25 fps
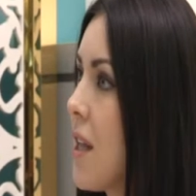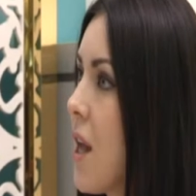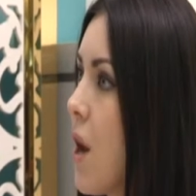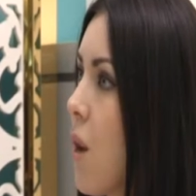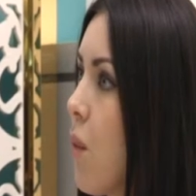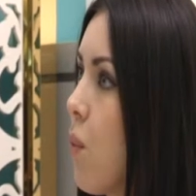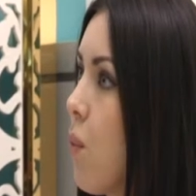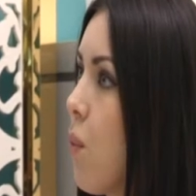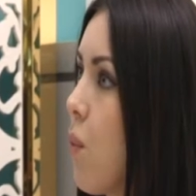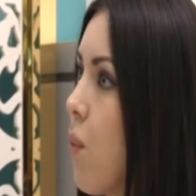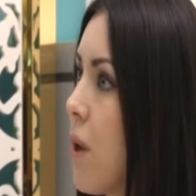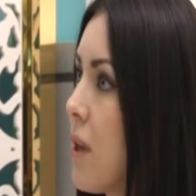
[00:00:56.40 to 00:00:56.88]

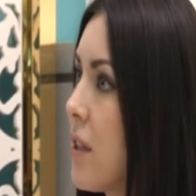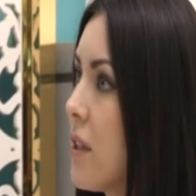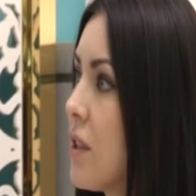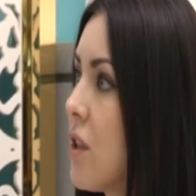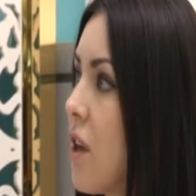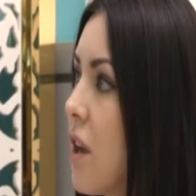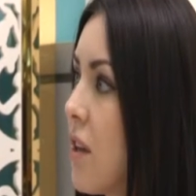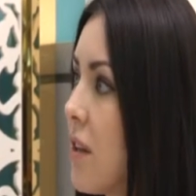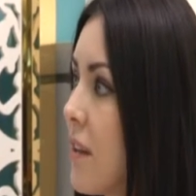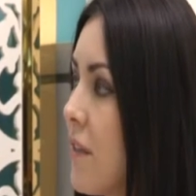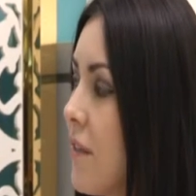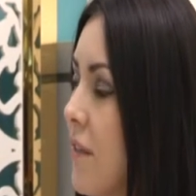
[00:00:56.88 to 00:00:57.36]
Now, what
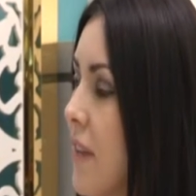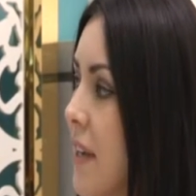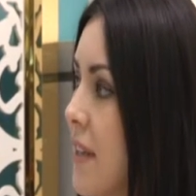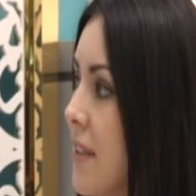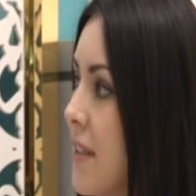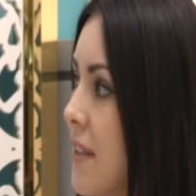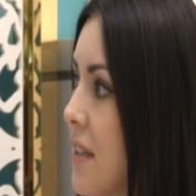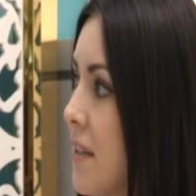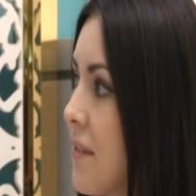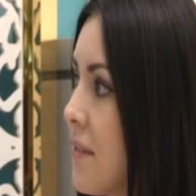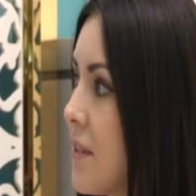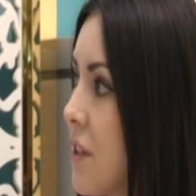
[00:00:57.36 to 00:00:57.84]

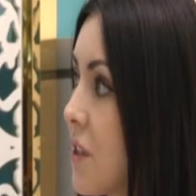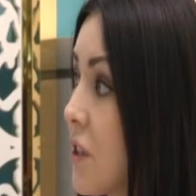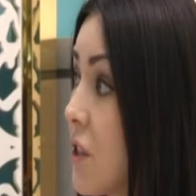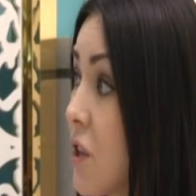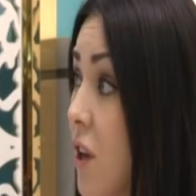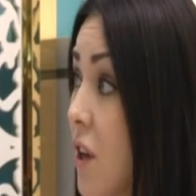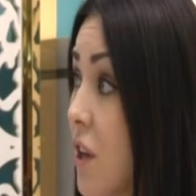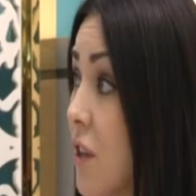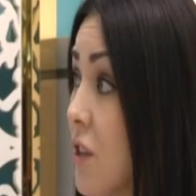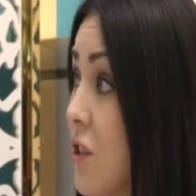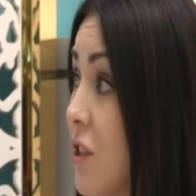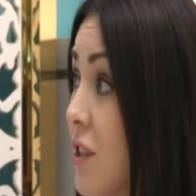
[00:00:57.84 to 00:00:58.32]
non-invasive
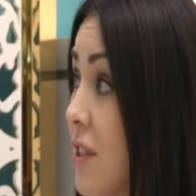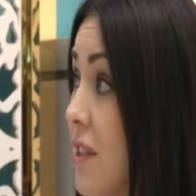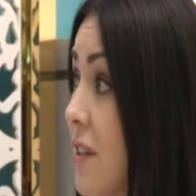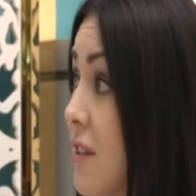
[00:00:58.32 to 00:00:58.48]
technologies